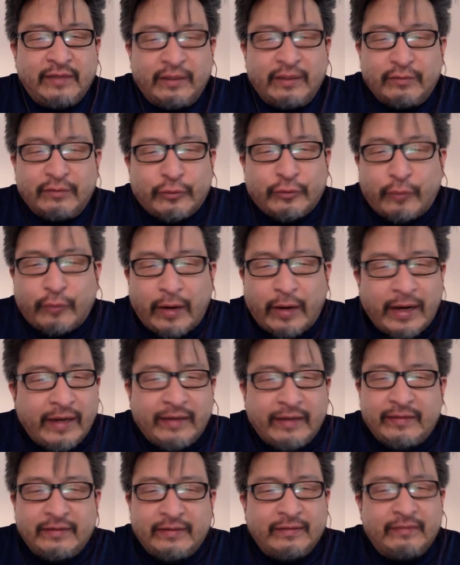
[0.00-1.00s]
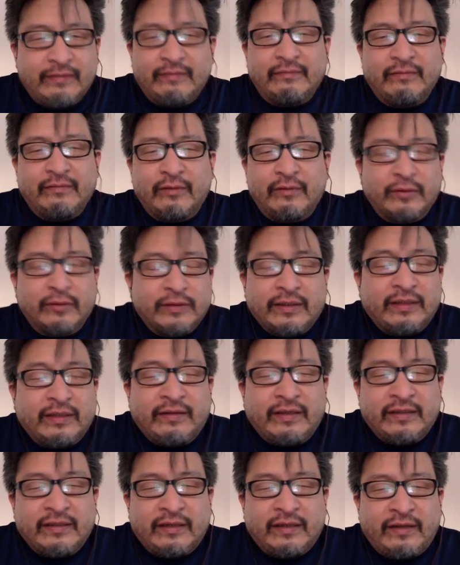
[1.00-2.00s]
try to, or is
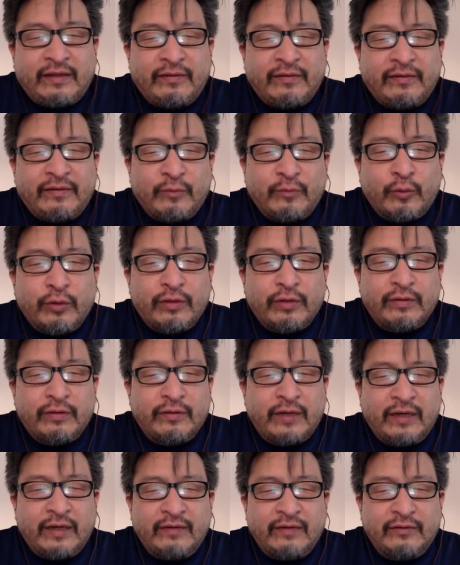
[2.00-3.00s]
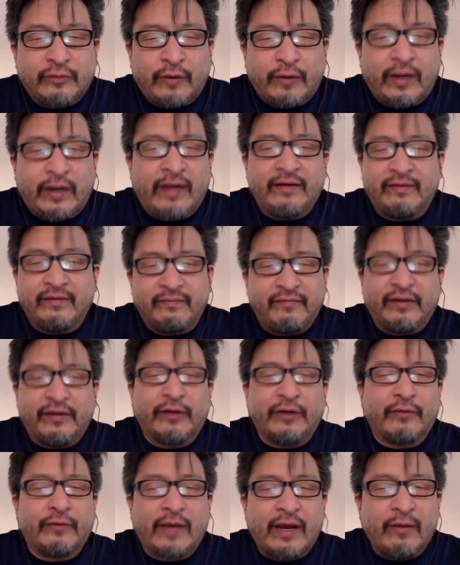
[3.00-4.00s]
it even worth kind of trying to
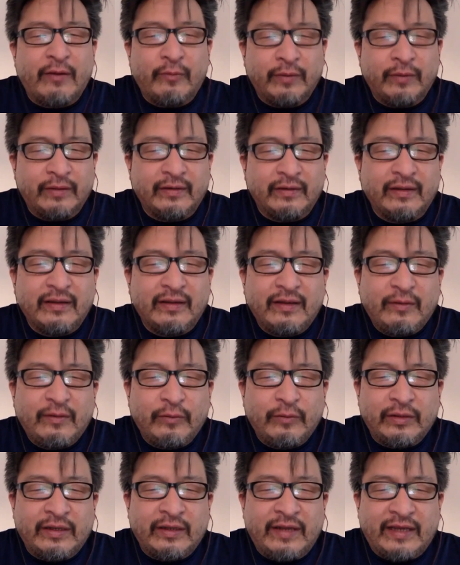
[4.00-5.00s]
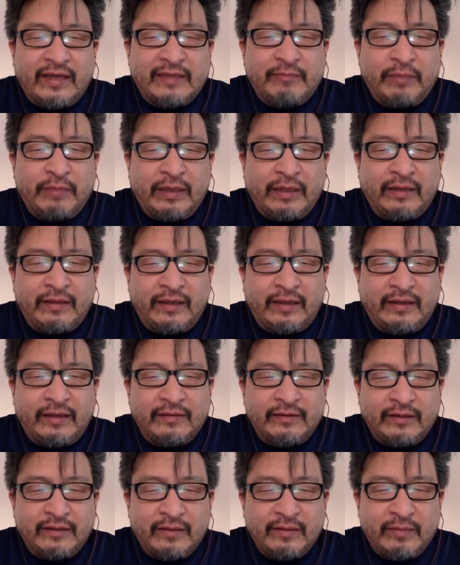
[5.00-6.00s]
figure out what the next big thing is
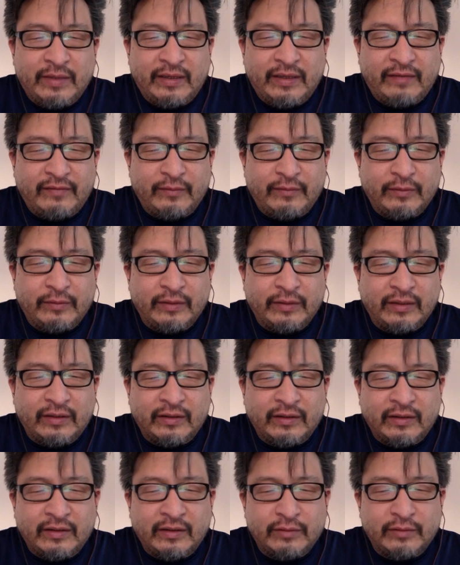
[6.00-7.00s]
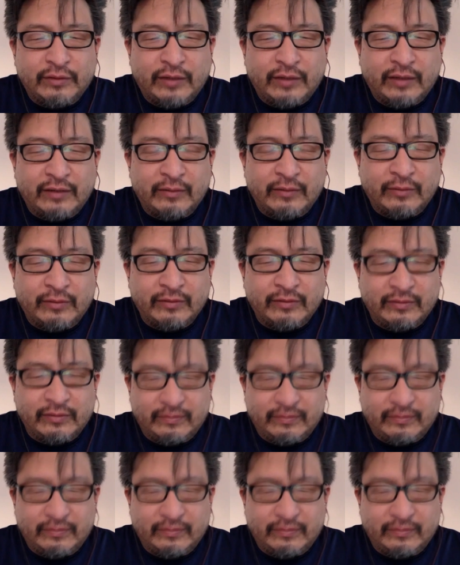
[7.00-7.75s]
going to be, if you will, that comes shock the world?